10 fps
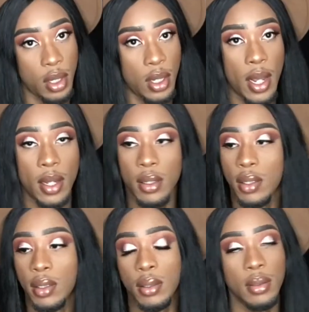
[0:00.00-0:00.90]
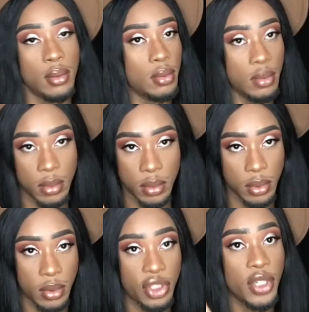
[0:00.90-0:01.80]
Like,
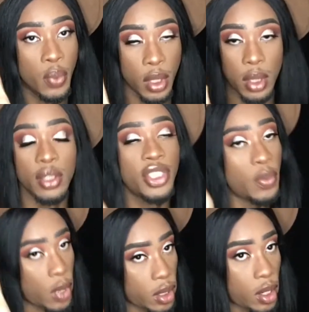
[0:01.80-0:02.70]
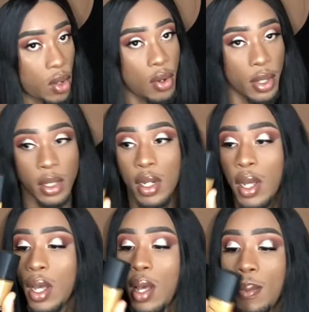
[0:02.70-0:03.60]
she worth the coin.
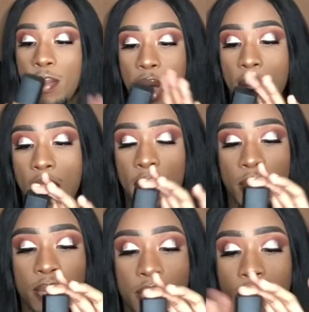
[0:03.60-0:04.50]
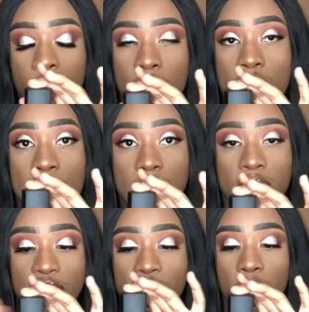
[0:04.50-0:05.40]
But yes,
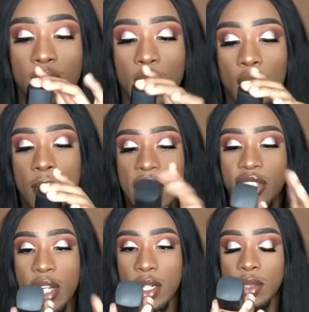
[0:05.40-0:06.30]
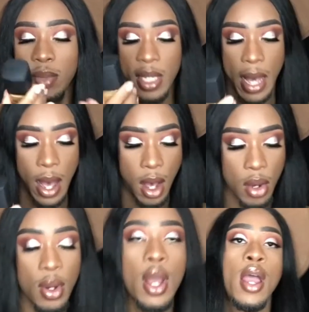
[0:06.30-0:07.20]
the Sheer Glow, my shade is
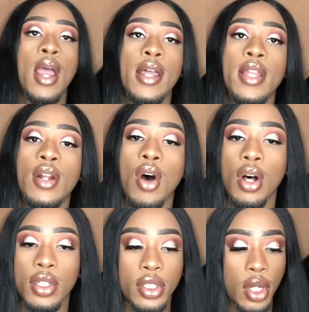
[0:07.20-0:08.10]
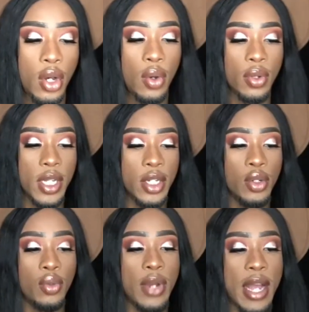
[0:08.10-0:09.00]
Macau. And then also the
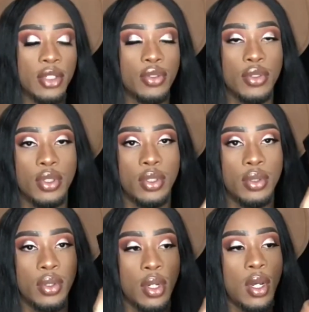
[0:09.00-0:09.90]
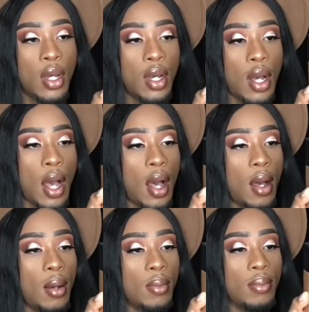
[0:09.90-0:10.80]
new natural
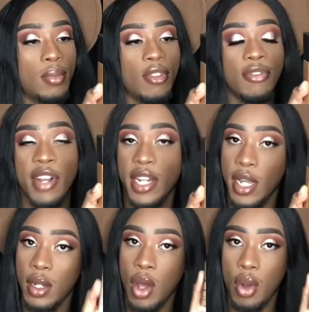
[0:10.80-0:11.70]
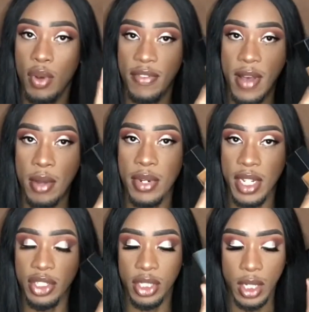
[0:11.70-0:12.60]
Radiant Longwear
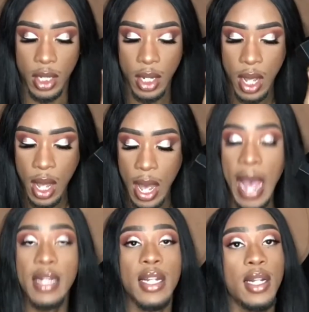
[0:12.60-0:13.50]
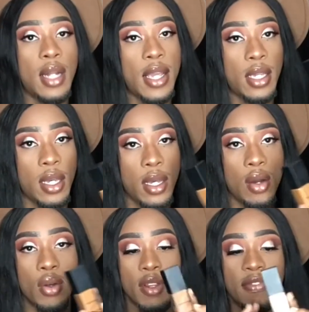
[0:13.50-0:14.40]
foundation. I didn't like it
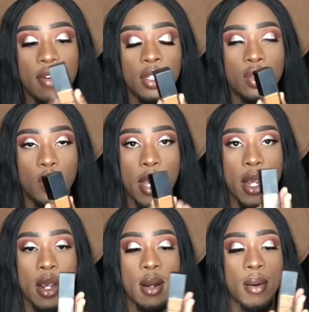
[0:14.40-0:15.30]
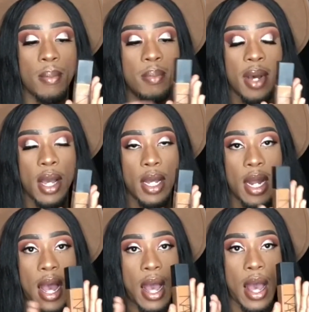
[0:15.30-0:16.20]
on the first wear, but
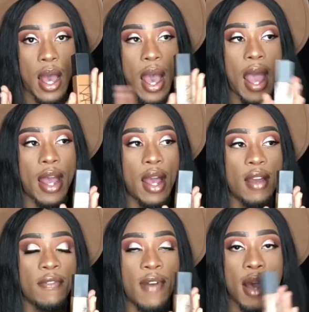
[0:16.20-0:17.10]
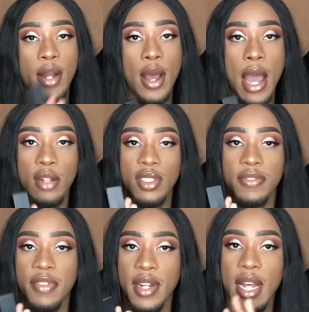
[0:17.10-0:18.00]
I found out how to
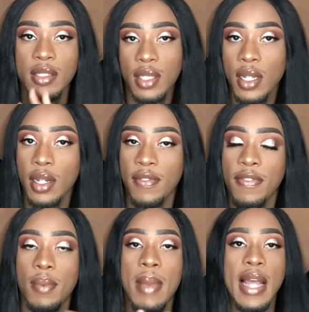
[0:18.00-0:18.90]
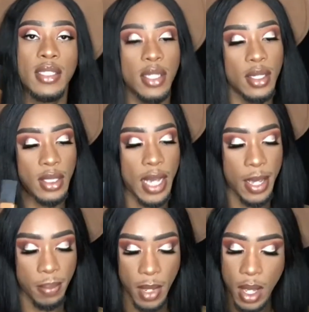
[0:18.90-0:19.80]
finesse it for my skin
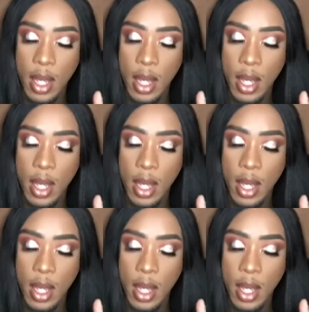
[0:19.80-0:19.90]
type.